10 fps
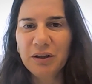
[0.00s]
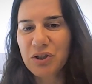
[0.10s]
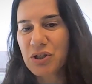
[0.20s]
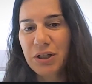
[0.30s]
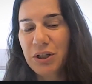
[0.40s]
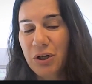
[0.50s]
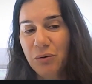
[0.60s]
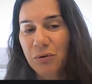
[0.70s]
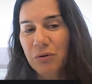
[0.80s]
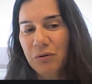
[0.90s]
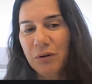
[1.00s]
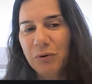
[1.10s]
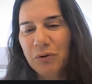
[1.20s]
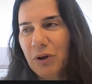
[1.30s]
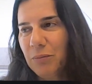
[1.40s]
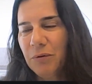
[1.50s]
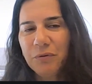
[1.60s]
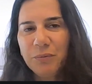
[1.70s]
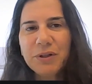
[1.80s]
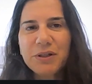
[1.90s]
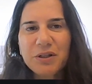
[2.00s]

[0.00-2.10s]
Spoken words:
I just didn't know. I'm not coming from this